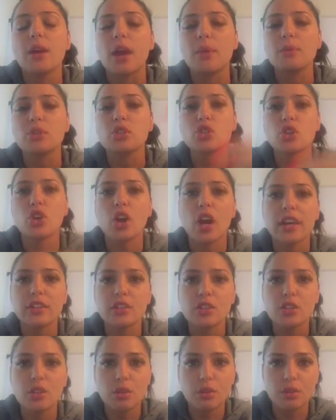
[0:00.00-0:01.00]
And I was
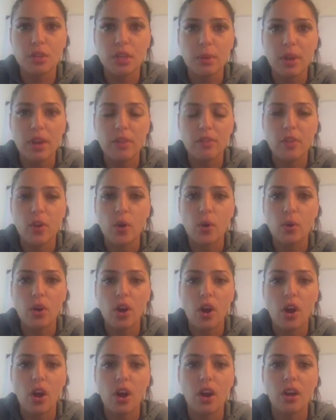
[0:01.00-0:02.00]
trying to do three way
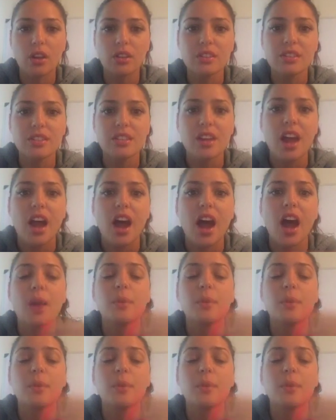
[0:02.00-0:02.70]
phone calls.